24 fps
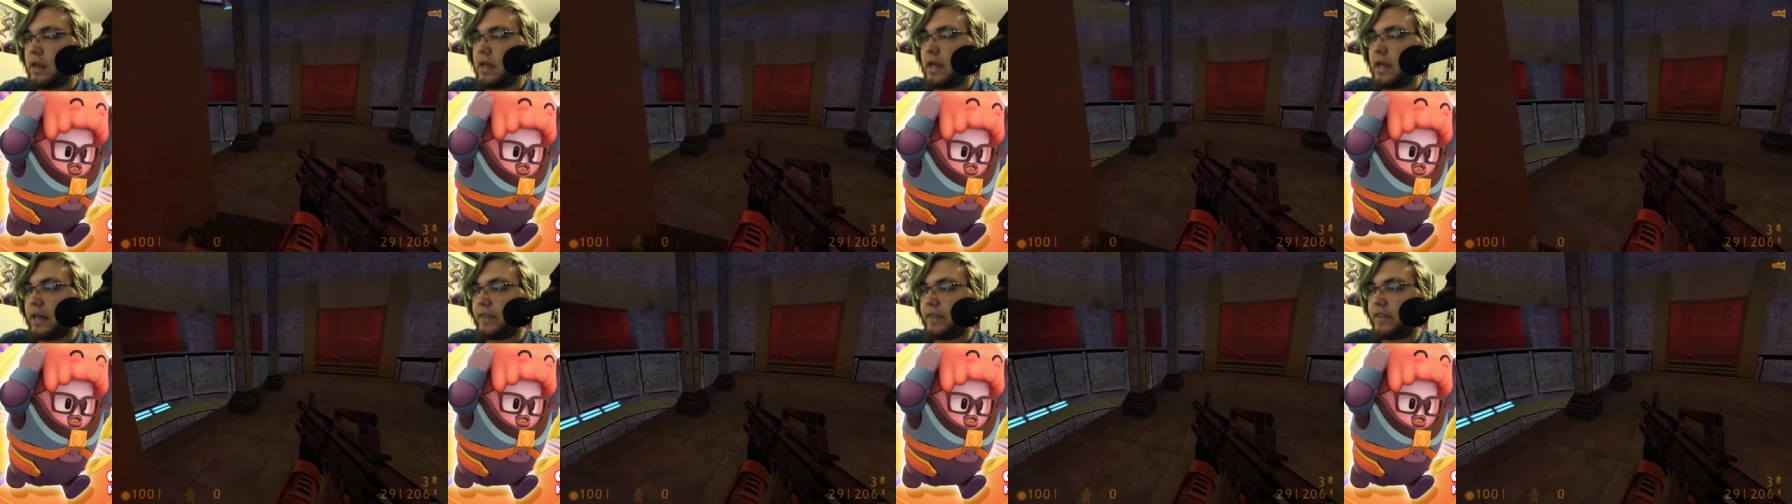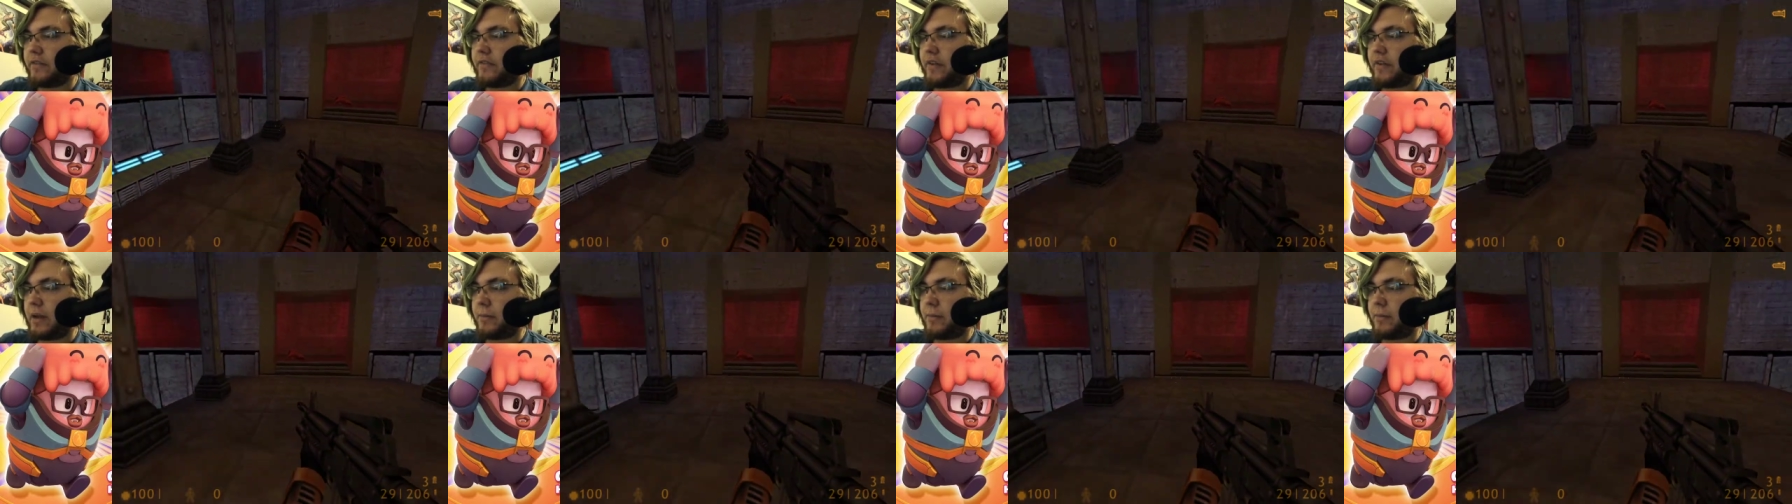I
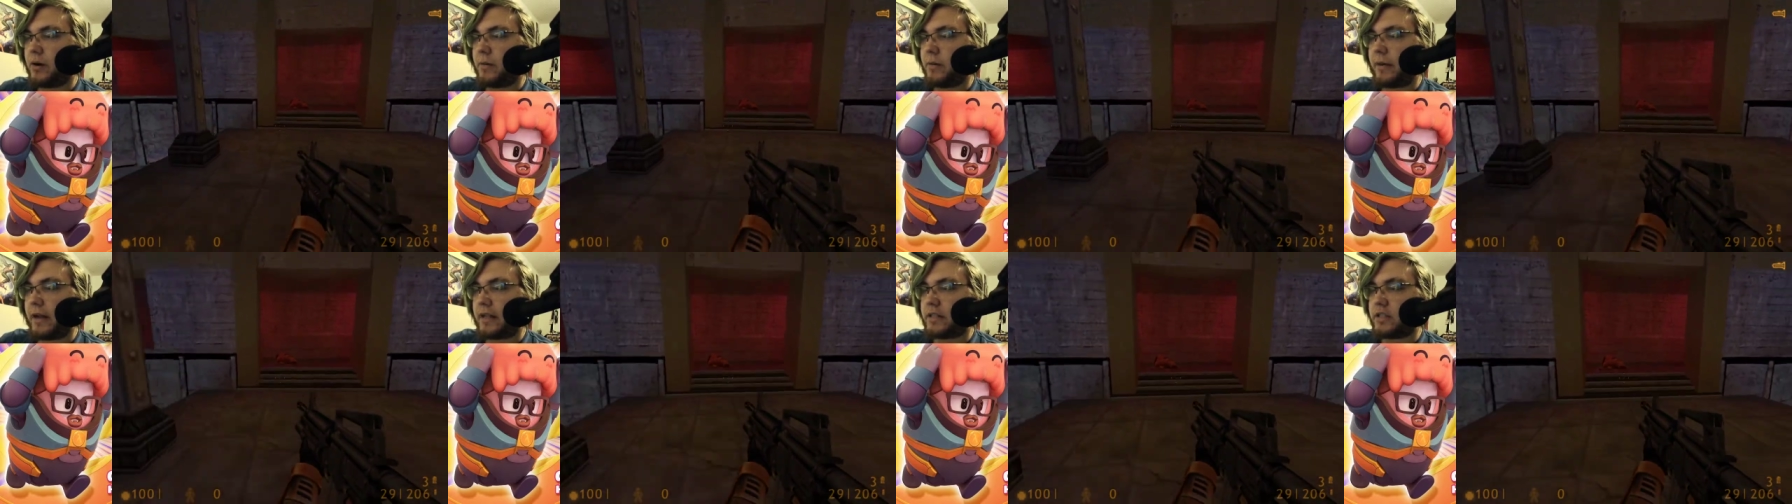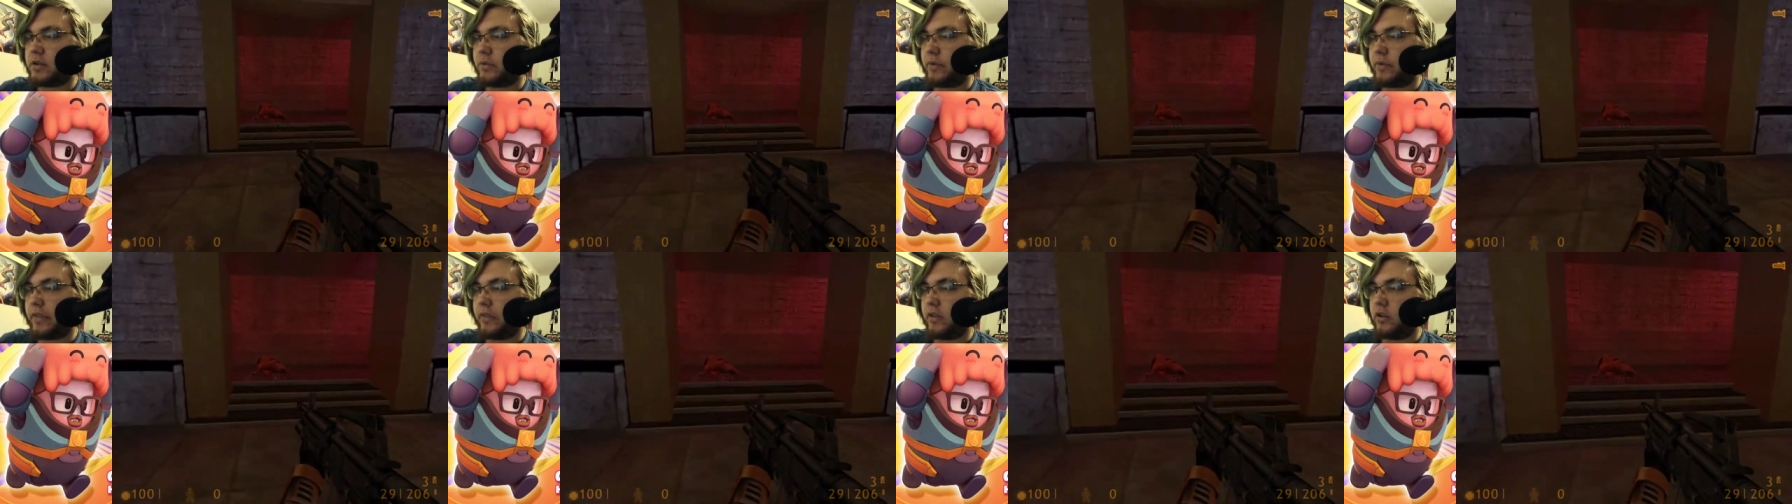think vampire bats
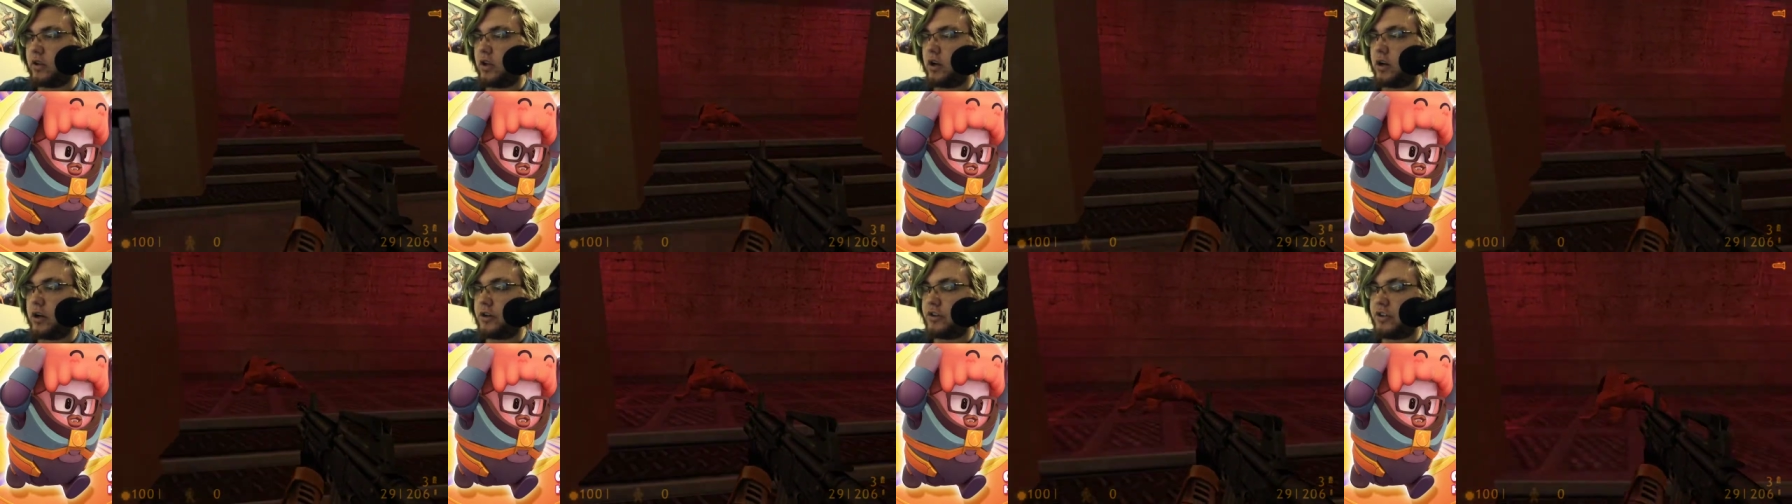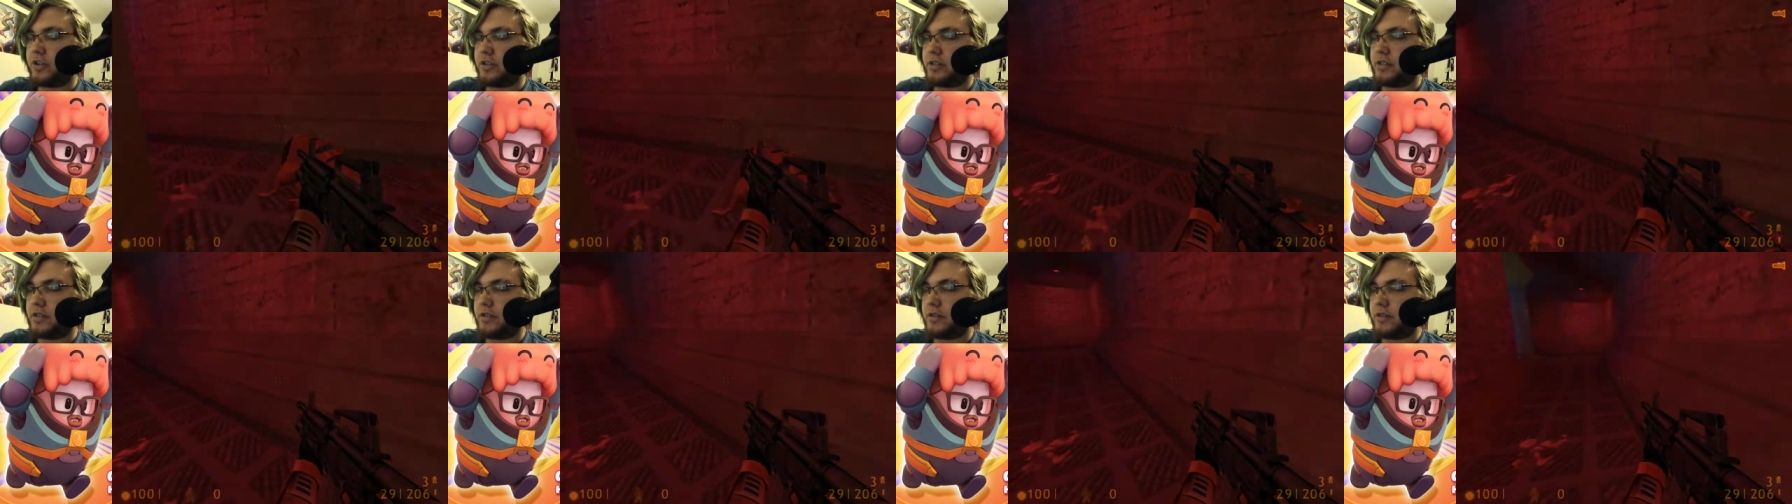are one of the
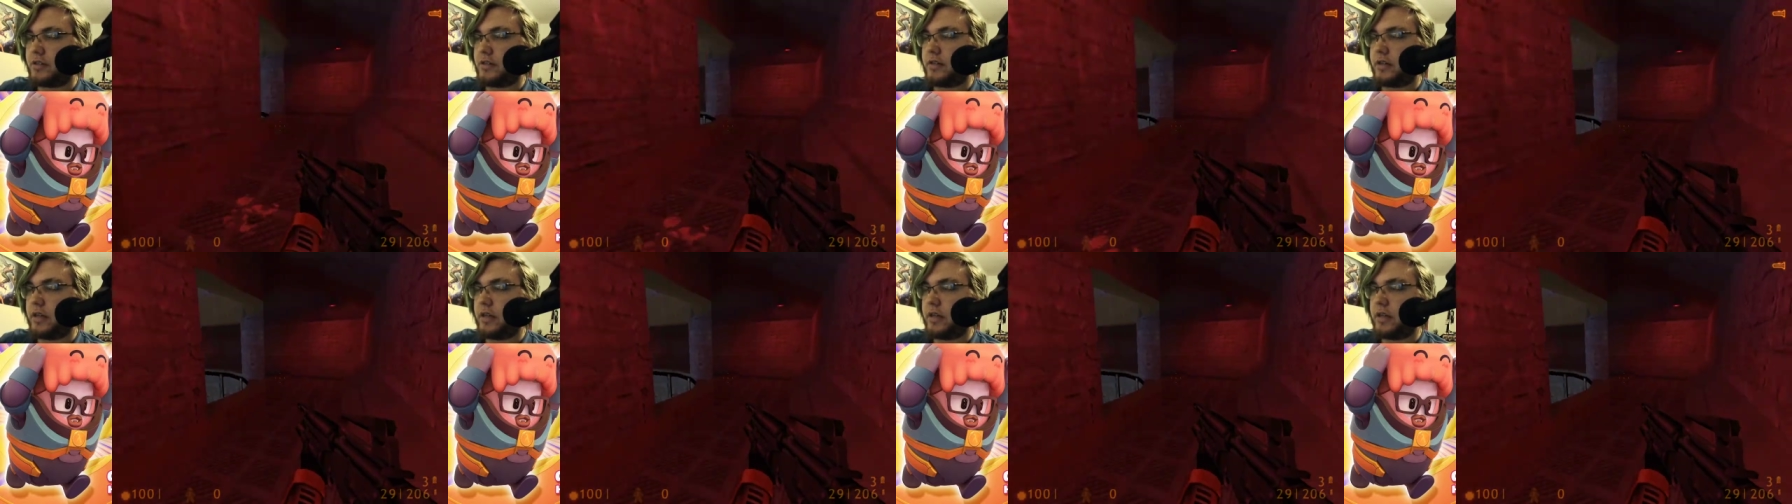largest